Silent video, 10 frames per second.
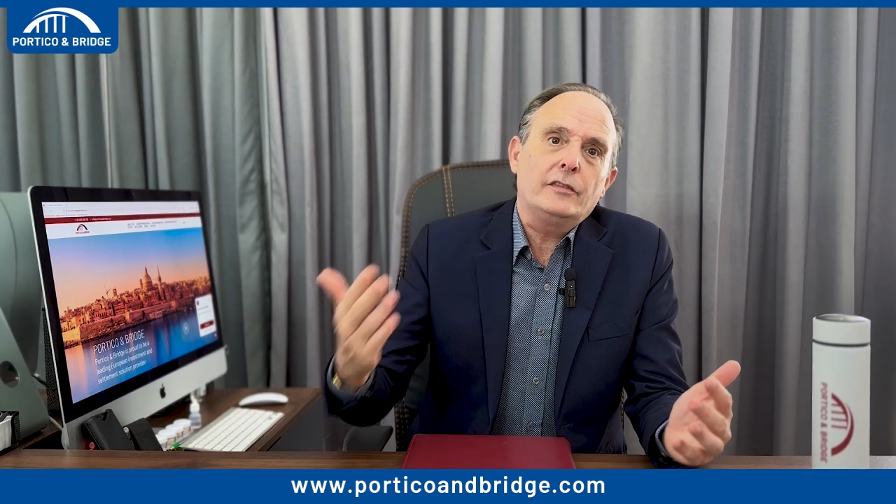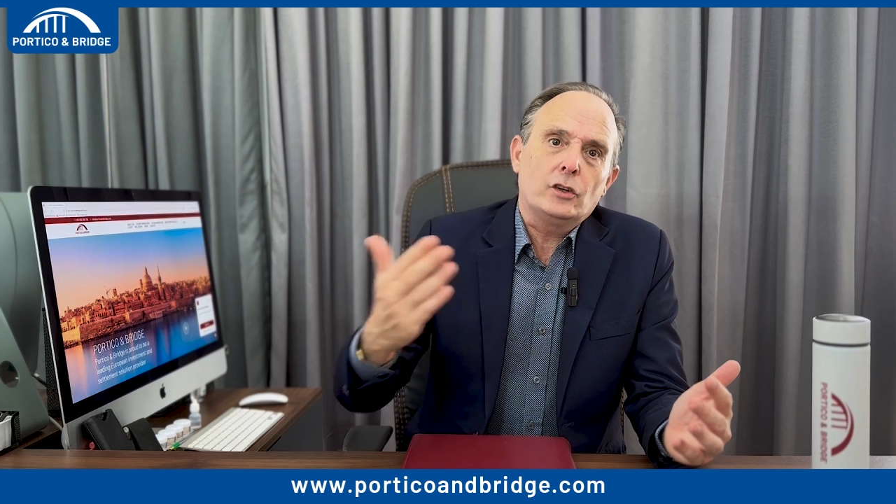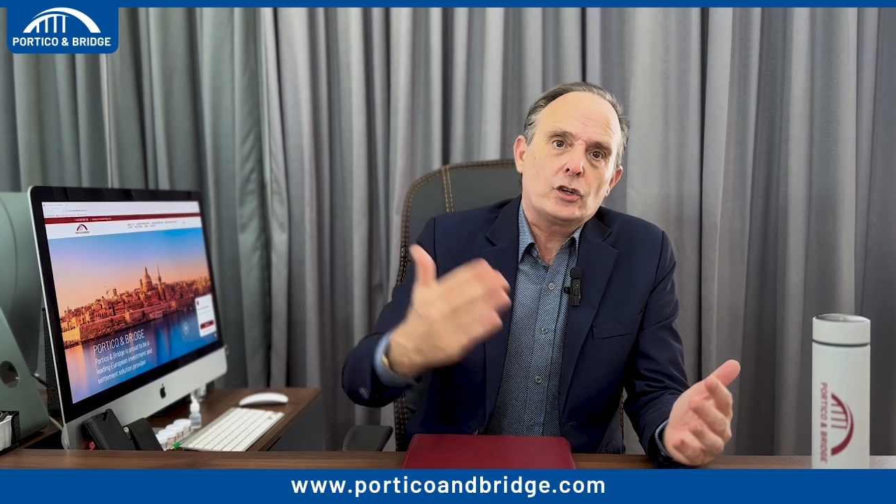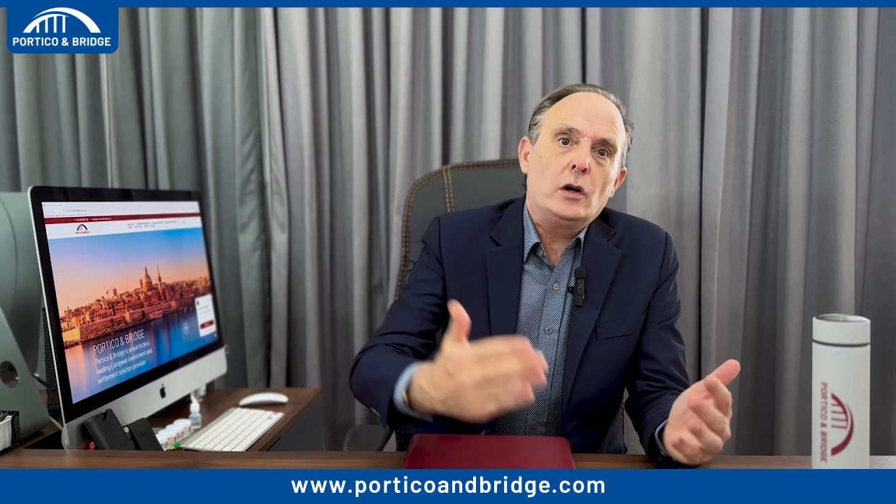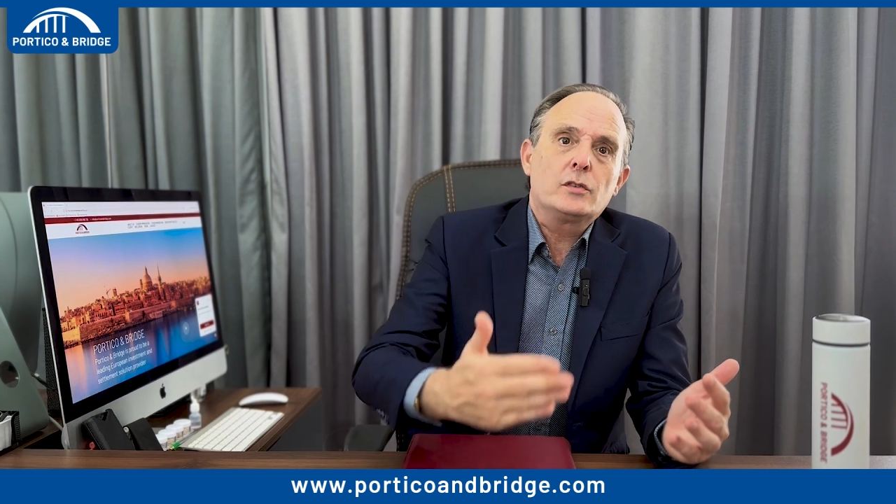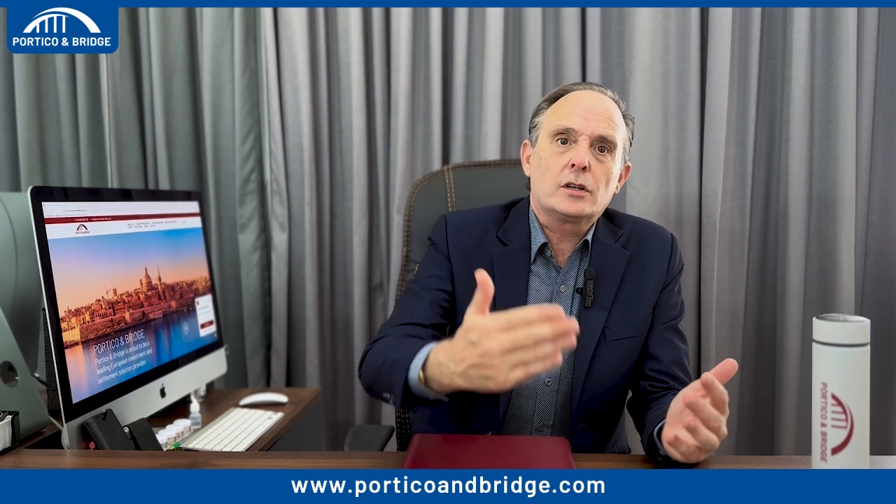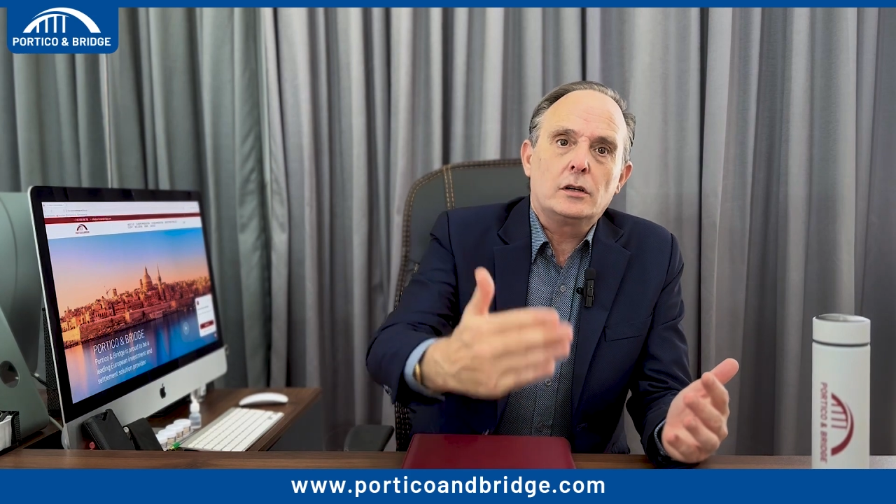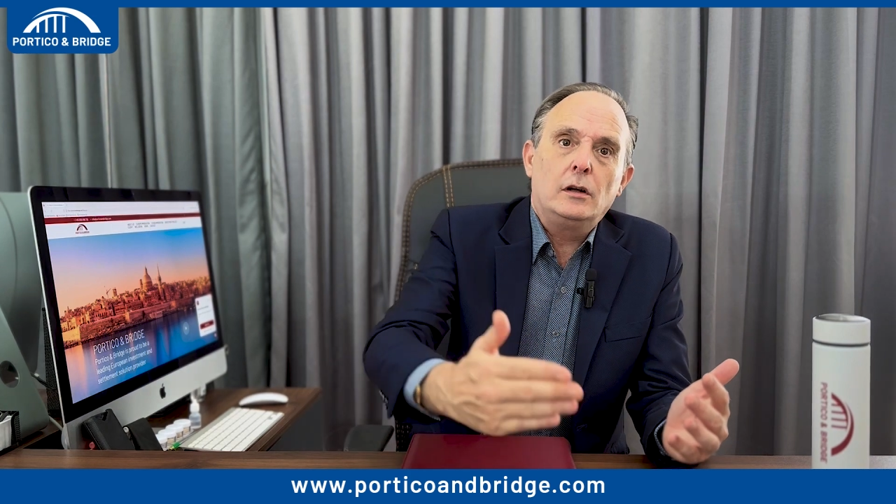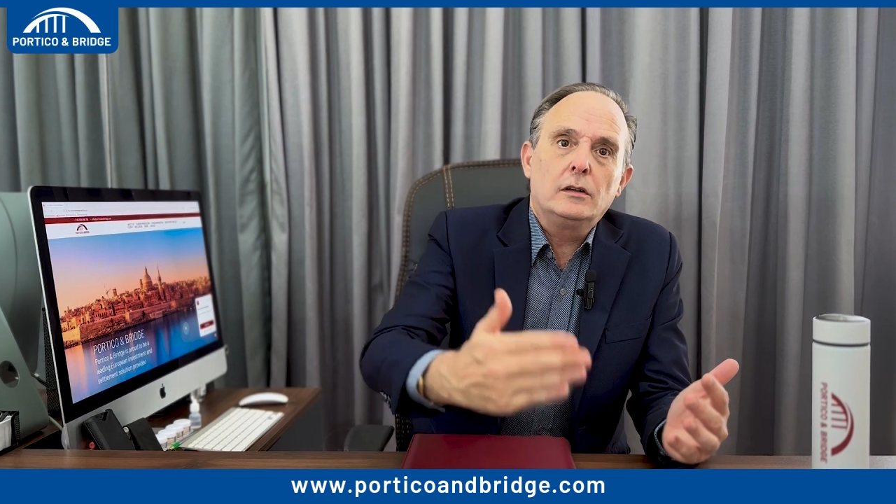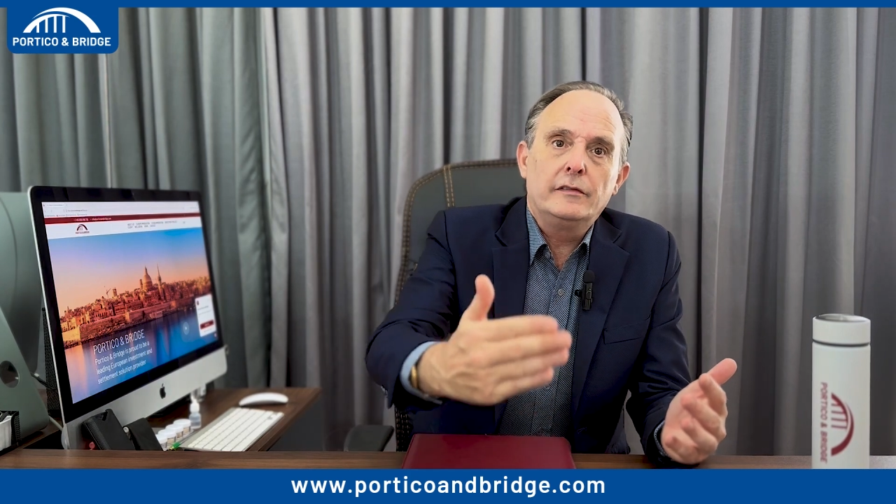you chose the
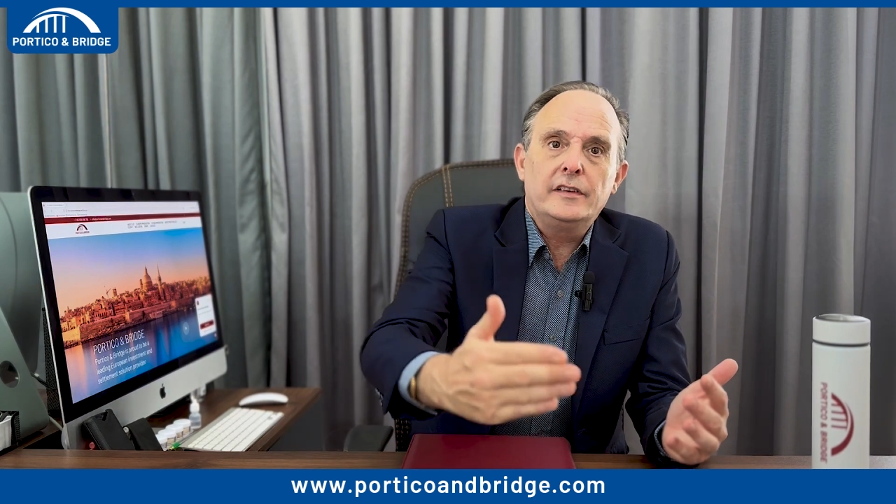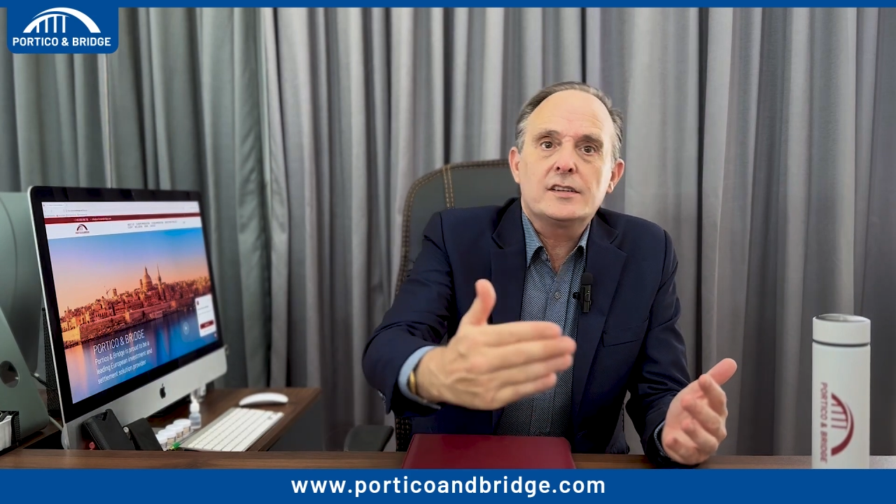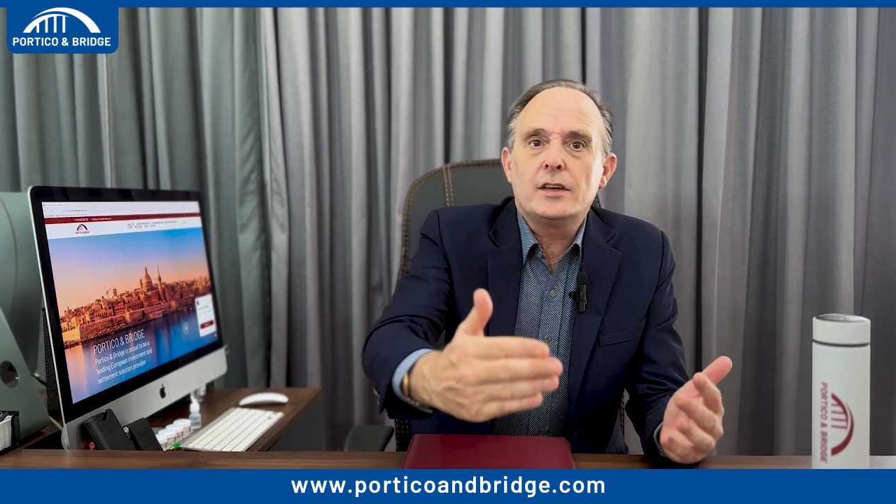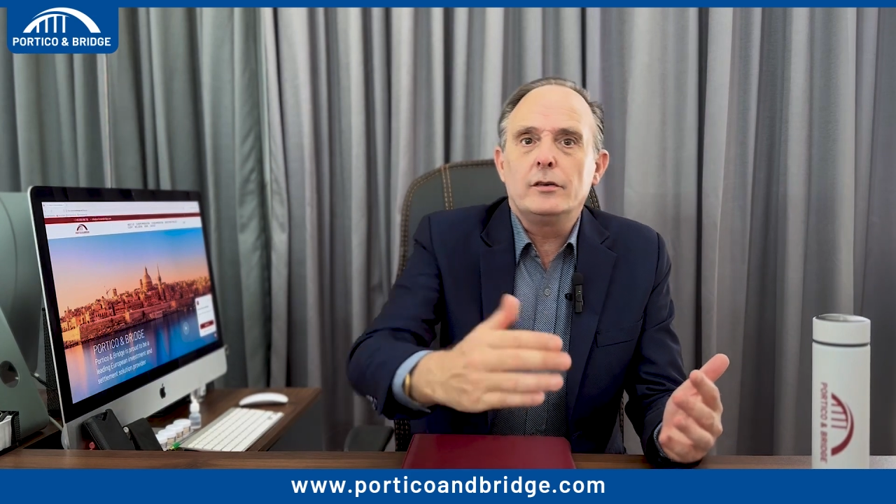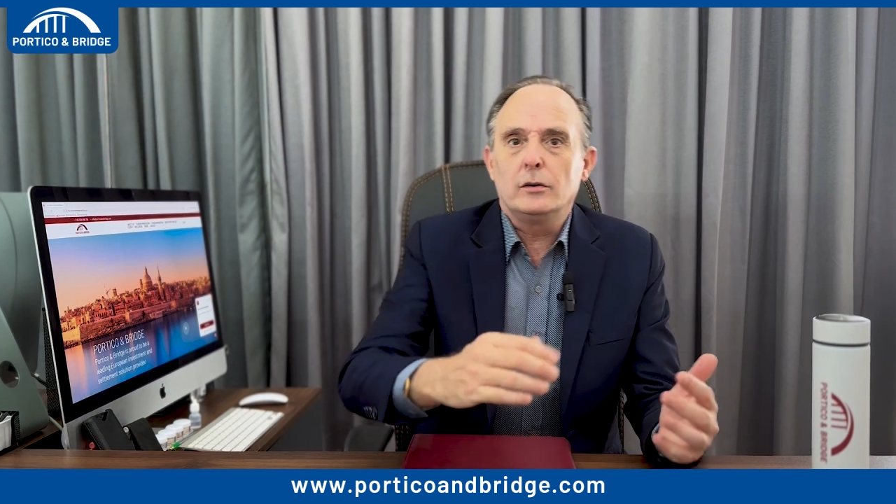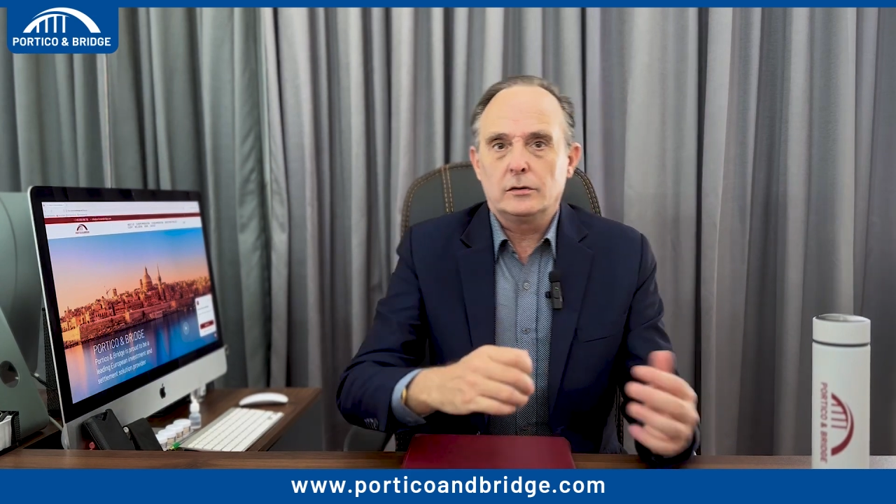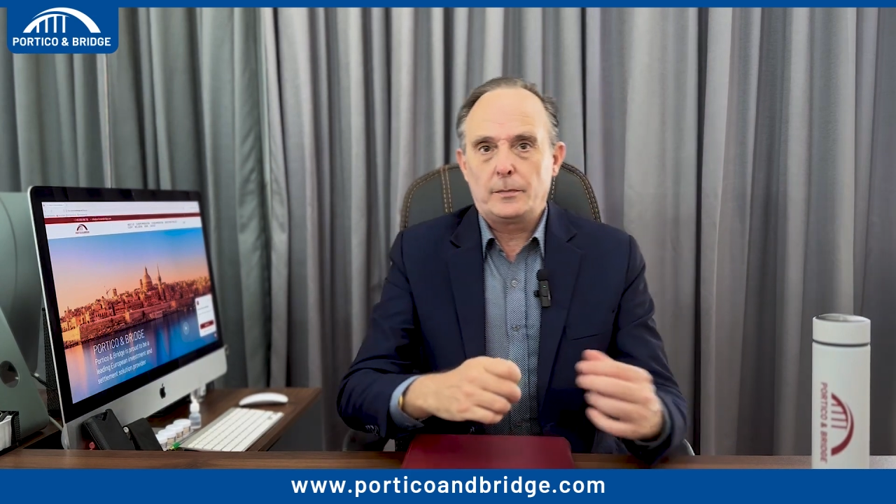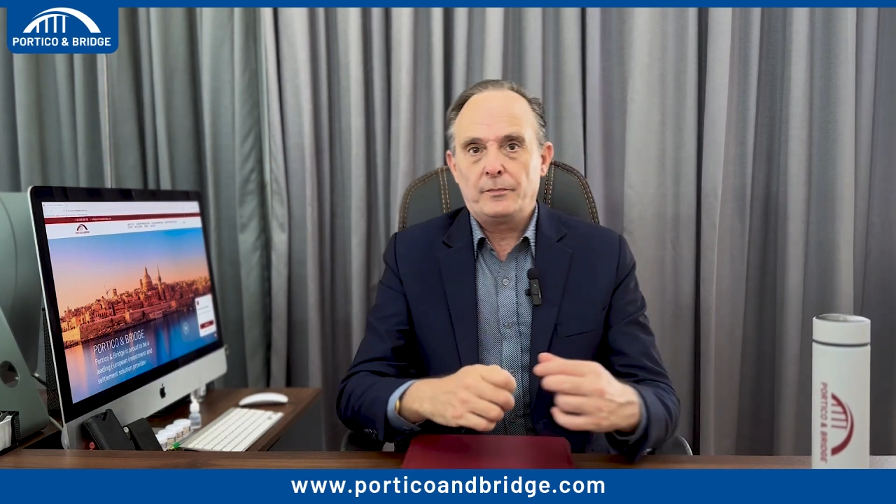Golden Visa route.